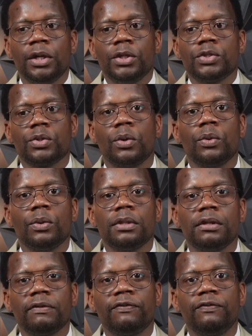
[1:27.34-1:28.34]
So
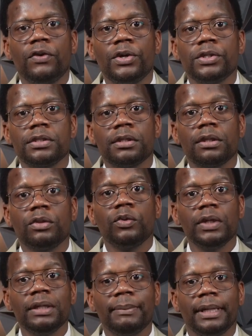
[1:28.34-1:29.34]
the first
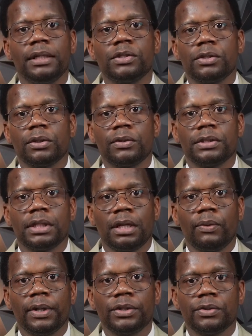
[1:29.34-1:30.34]
three money circles that
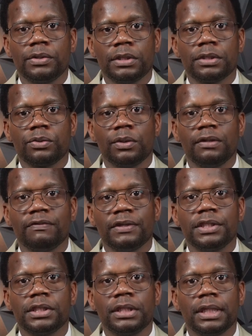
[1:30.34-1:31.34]
I want you just to
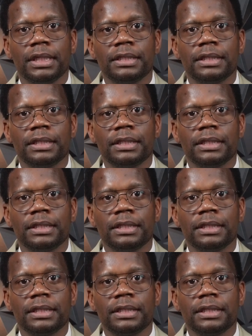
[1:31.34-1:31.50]
envision